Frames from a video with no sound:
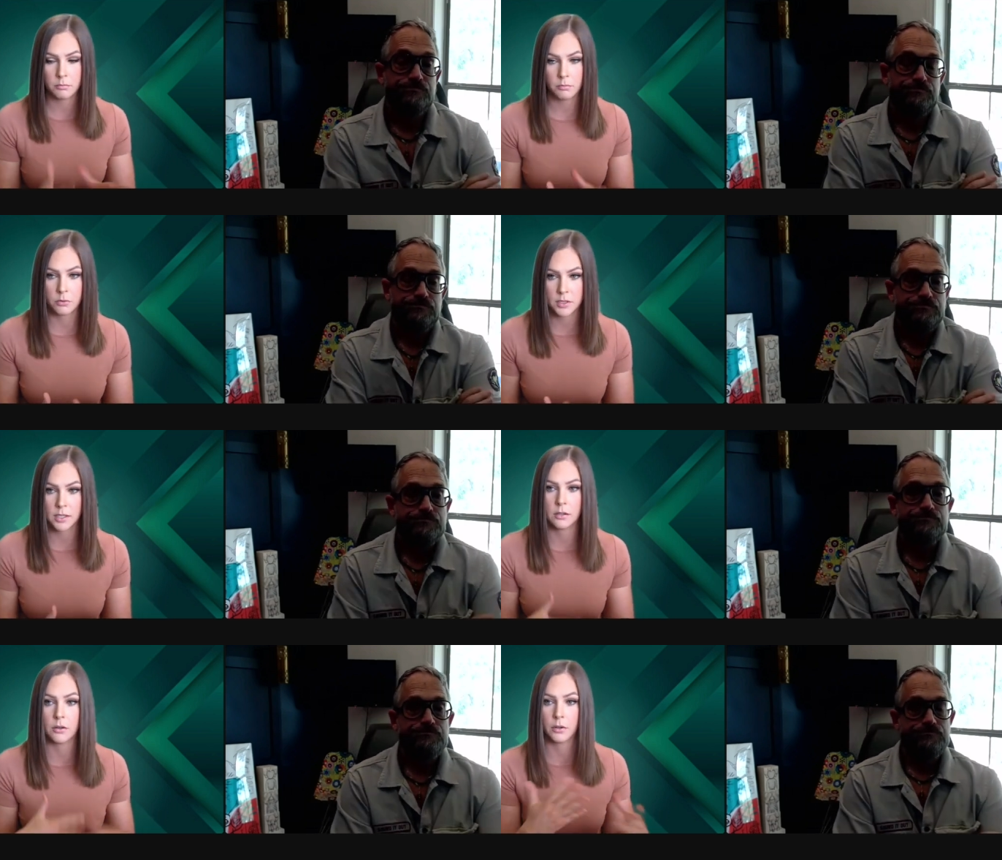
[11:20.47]

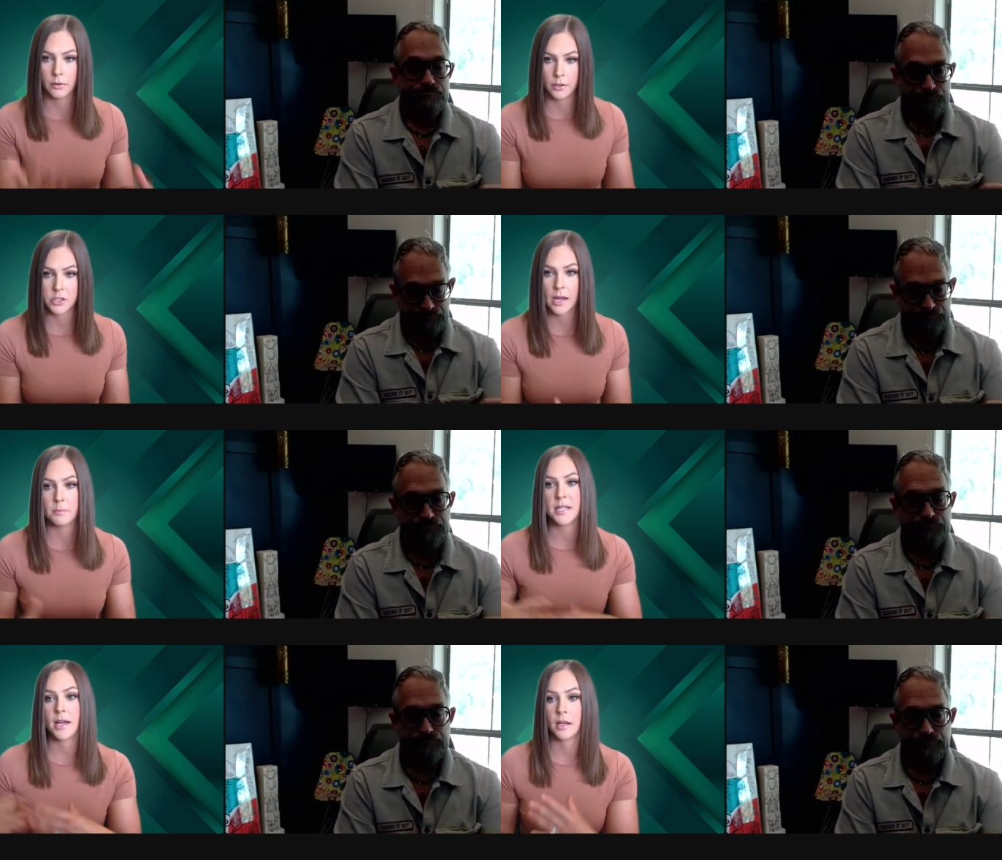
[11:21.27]
Speaker 1: mostly you know your large
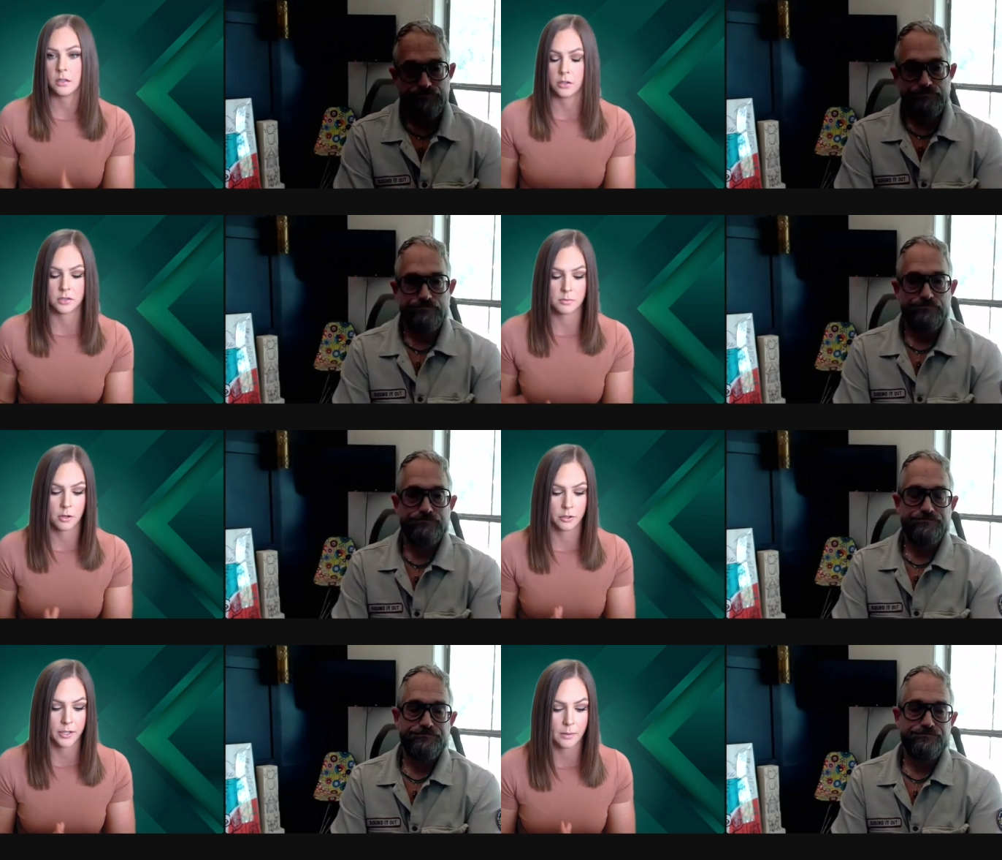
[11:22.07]
cap tech and your
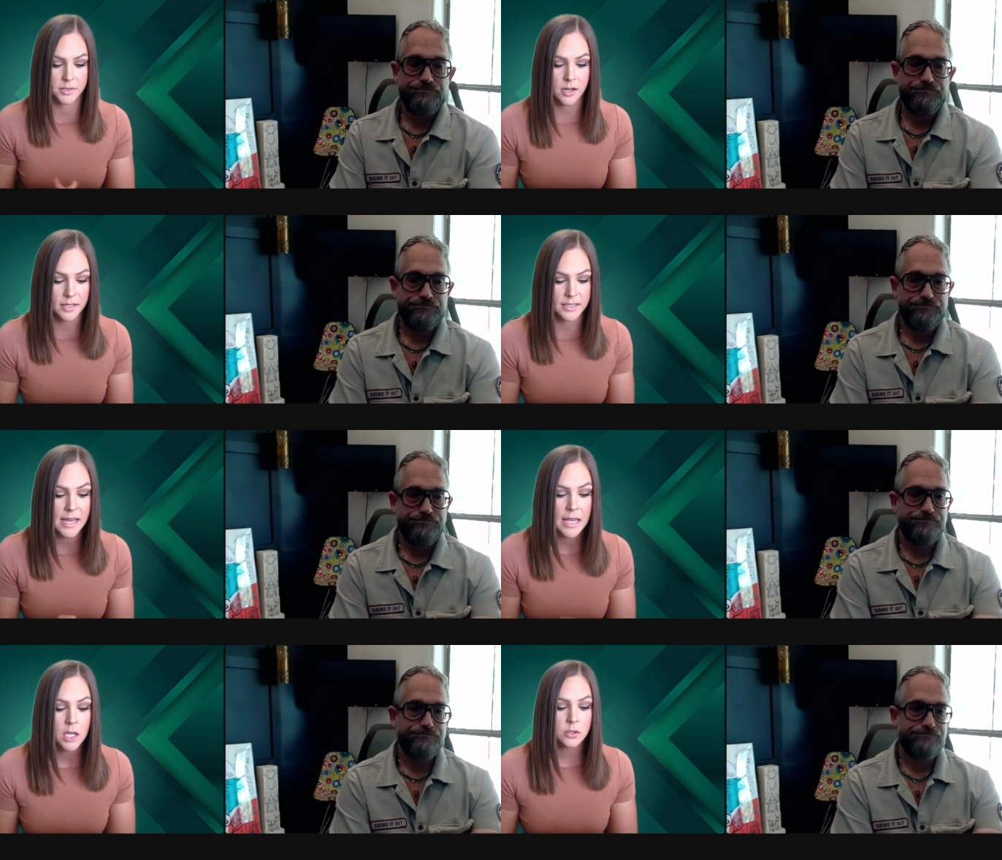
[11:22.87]
smaller cap stocks
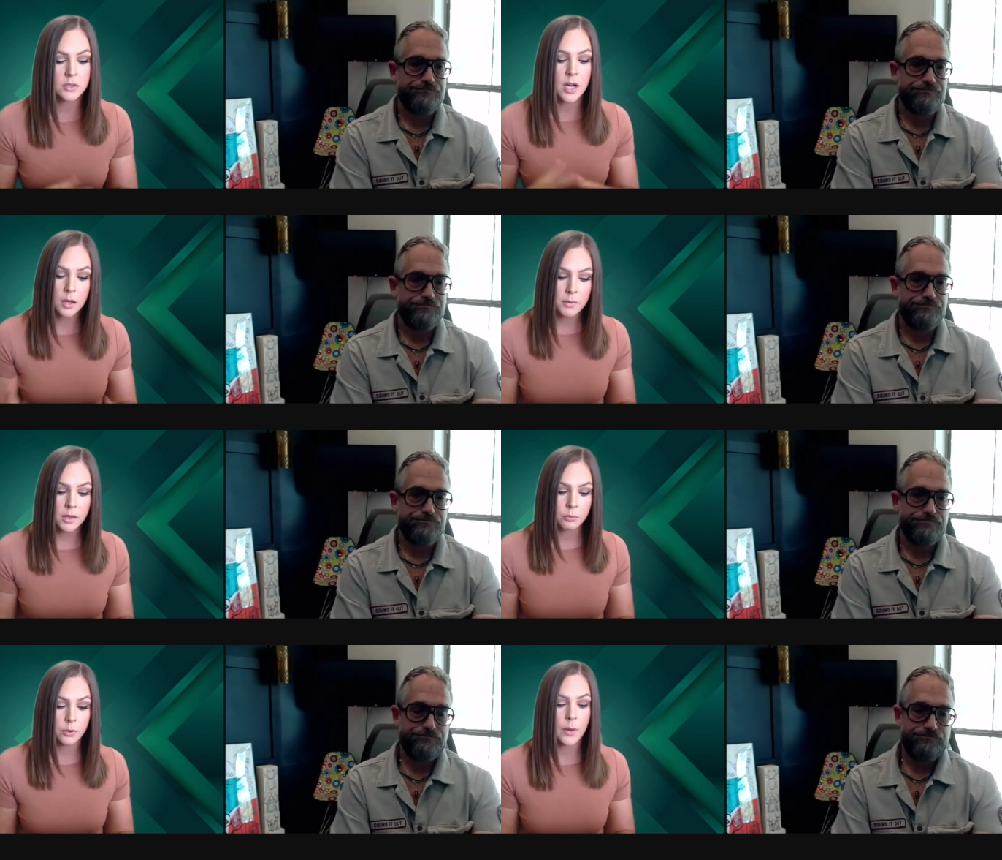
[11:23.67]
so talk
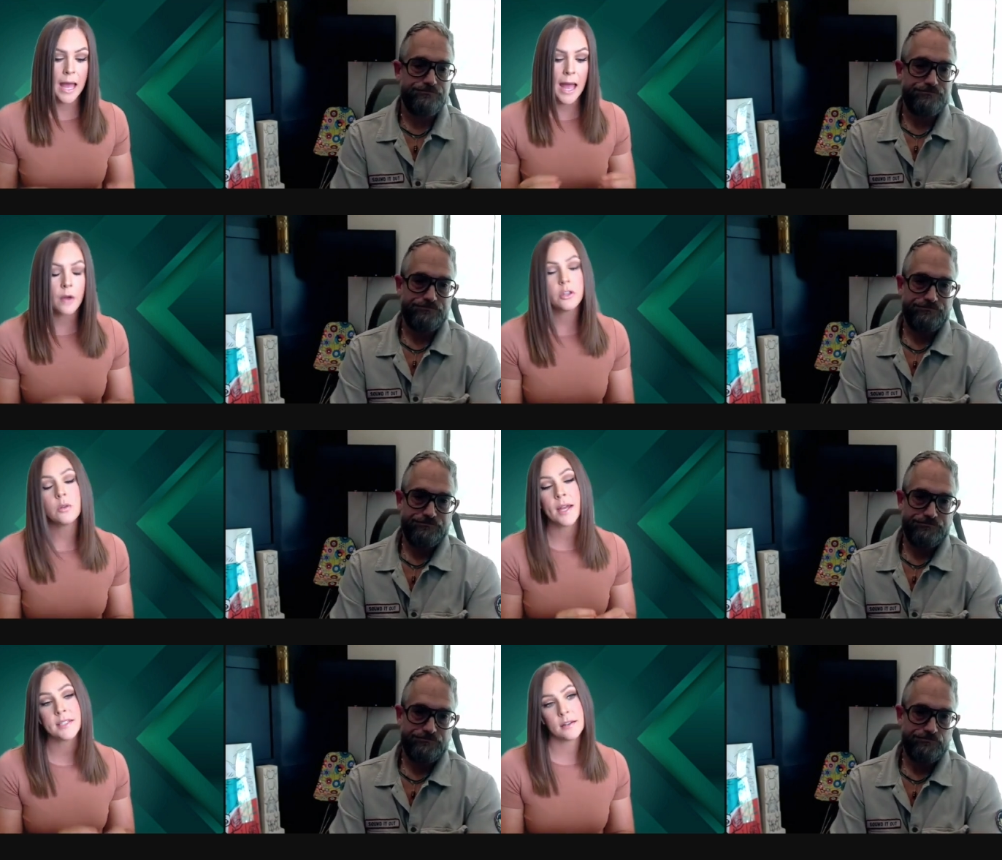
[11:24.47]
me through how
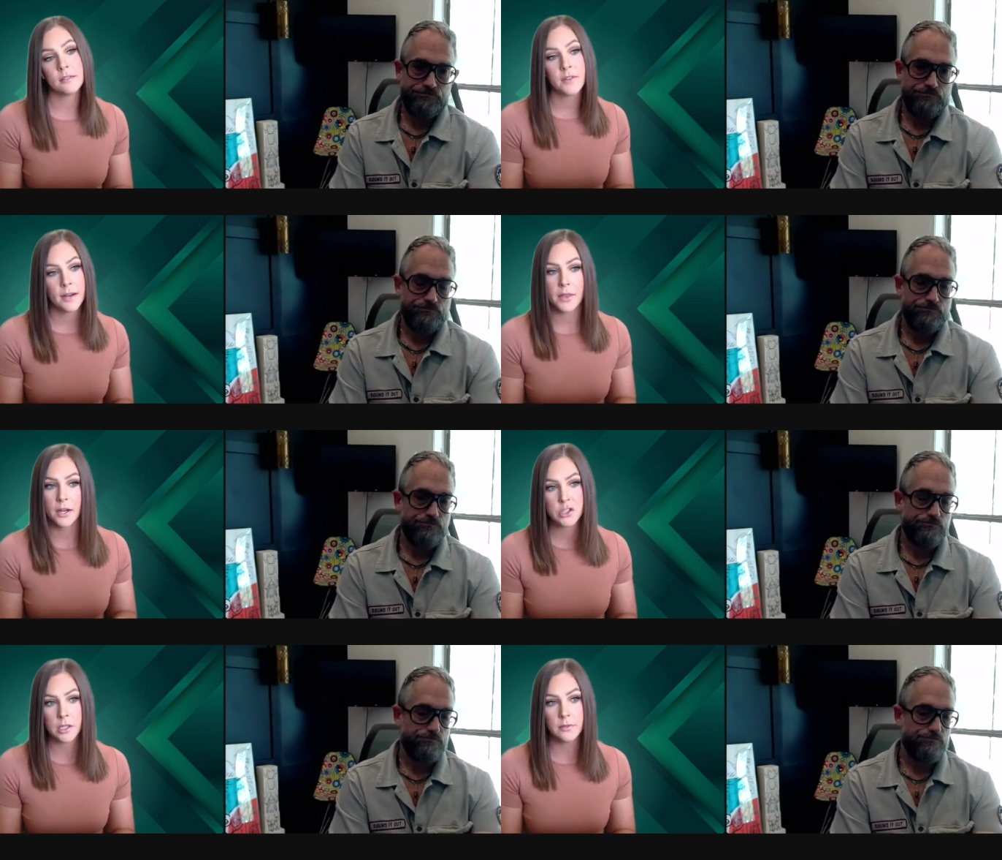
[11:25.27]
you identified
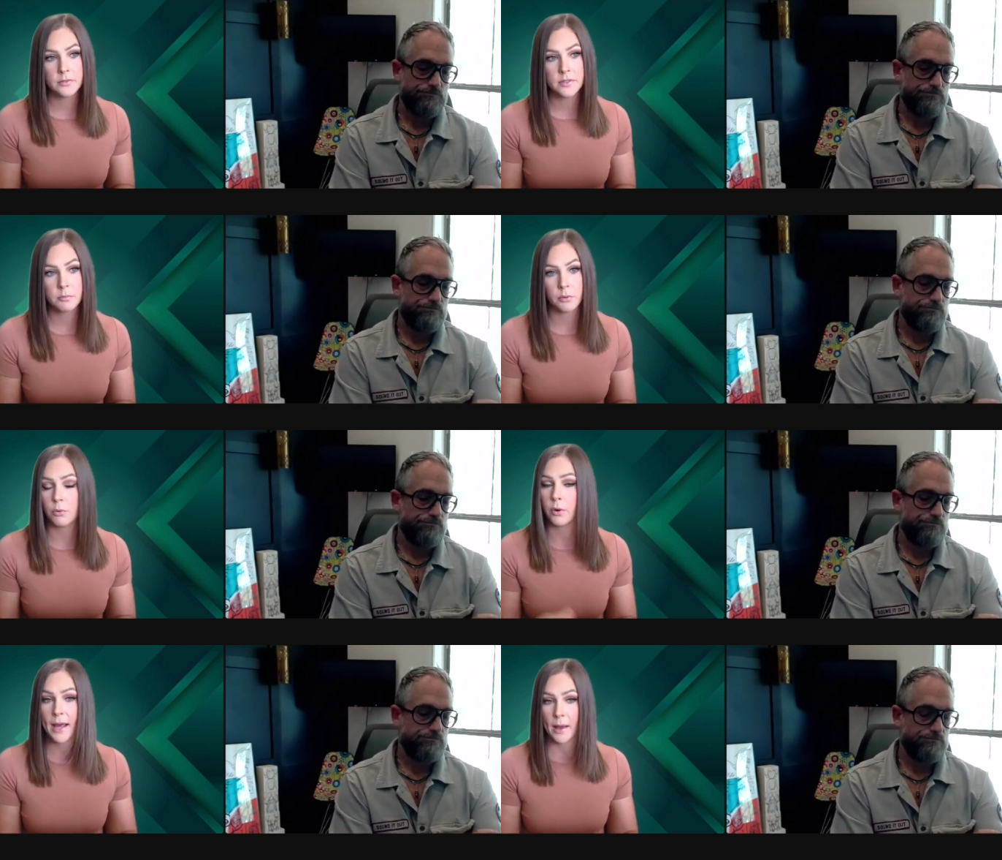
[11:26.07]
that shift
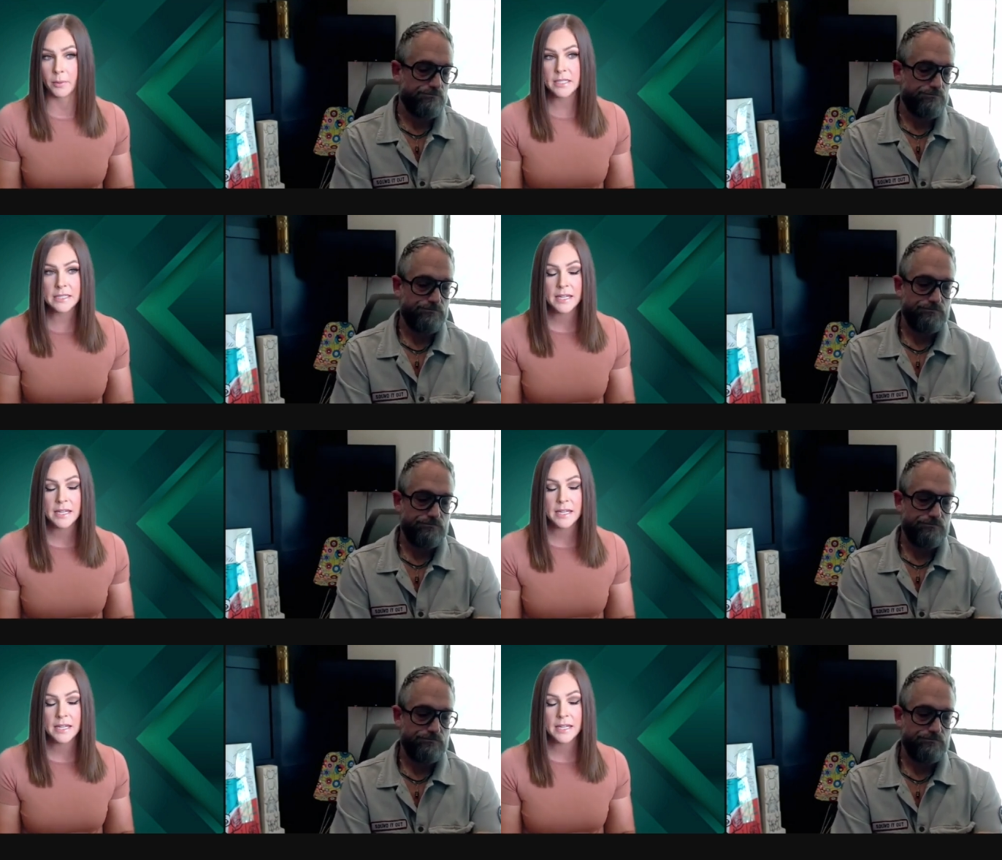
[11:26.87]
before it happened